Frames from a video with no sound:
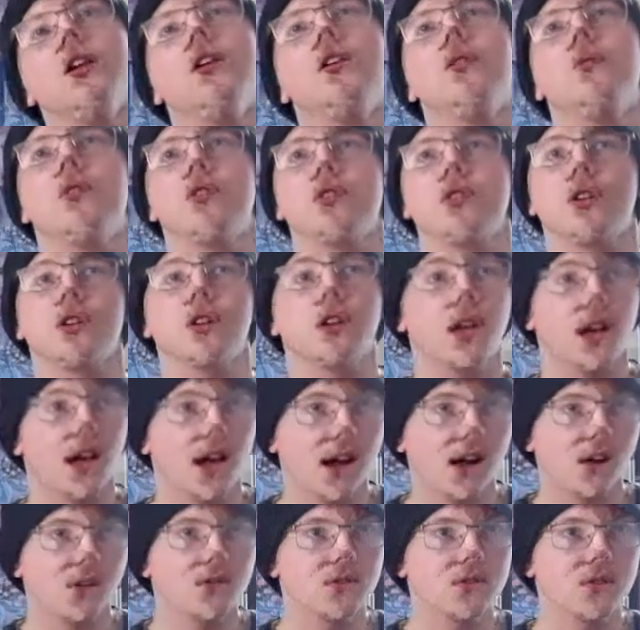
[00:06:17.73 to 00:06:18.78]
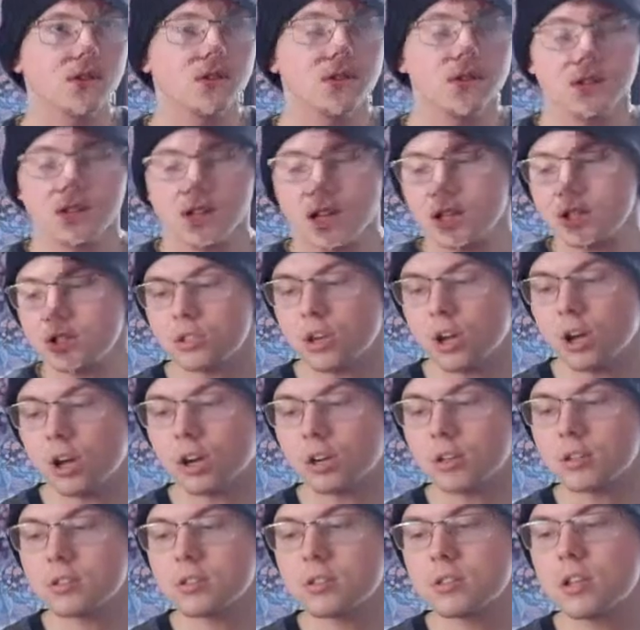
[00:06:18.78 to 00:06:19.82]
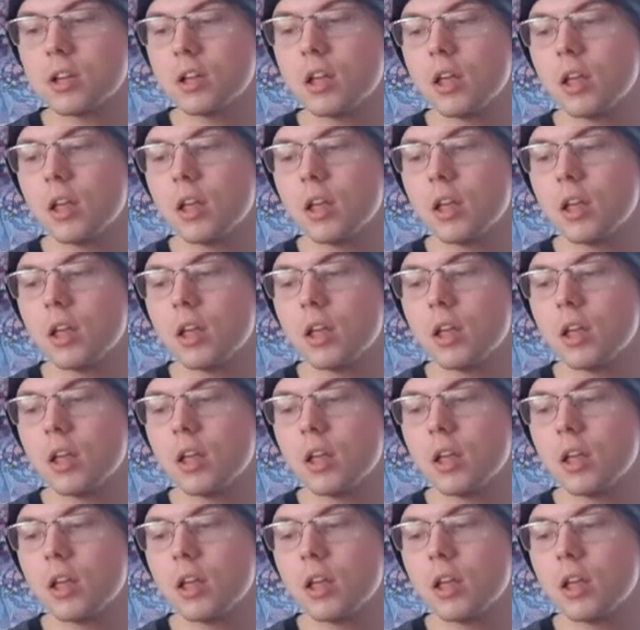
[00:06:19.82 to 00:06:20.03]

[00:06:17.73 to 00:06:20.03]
which are cows and such, ox,